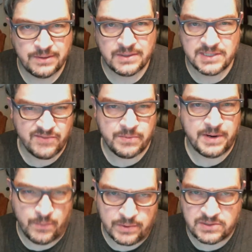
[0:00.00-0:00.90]
Because
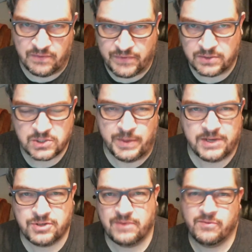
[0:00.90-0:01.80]
everybody wants to feel
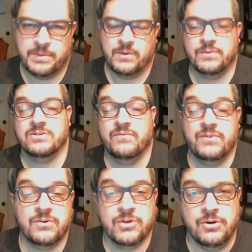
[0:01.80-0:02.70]
special. Everybody wants to
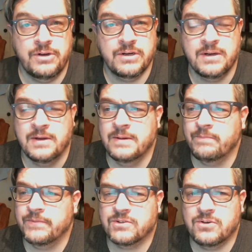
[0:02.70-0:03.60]
feel good.
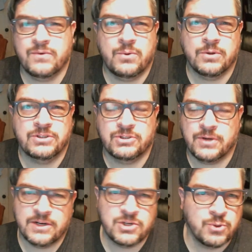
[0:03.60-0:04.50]
So, of course, you
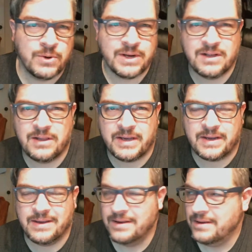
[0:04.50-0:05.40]
try to join a
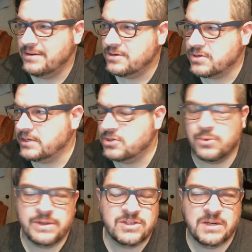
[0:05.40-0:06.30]
clique. You try to
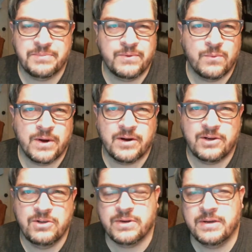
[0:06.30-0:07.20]
join something where
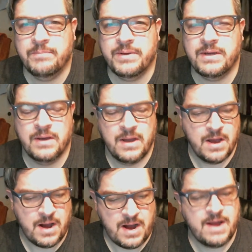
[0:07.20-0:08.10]
you can be,
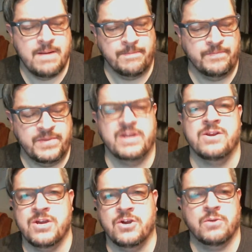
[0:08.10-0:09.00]
I'm in
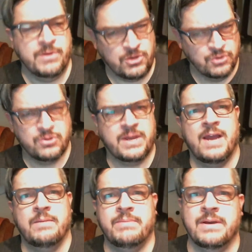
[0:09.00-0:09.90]
here, but you
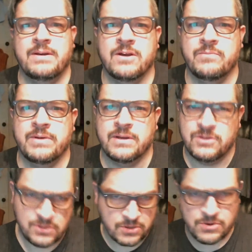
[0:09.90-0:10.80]
can't be in here
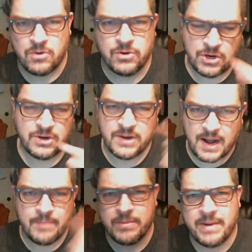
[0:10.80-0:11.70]
because you're no good and
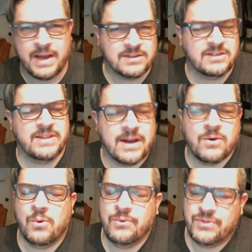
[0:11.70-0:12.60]
I'm the best, and that
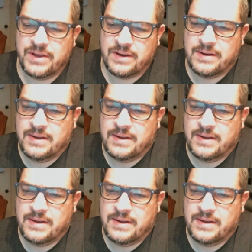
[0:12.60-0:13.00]
whole thing.